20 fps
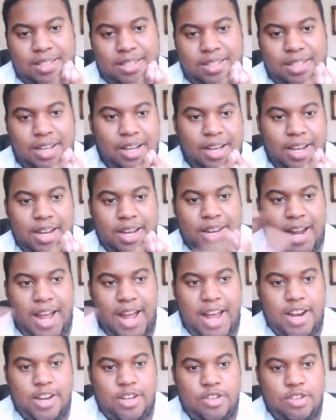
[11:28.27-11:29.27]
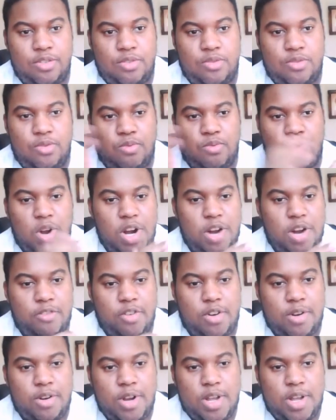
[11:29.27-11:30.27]
suck it attitude and
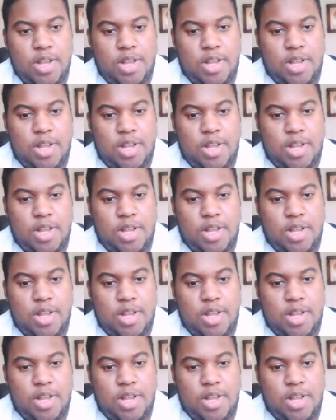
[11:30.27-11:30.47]
whatever.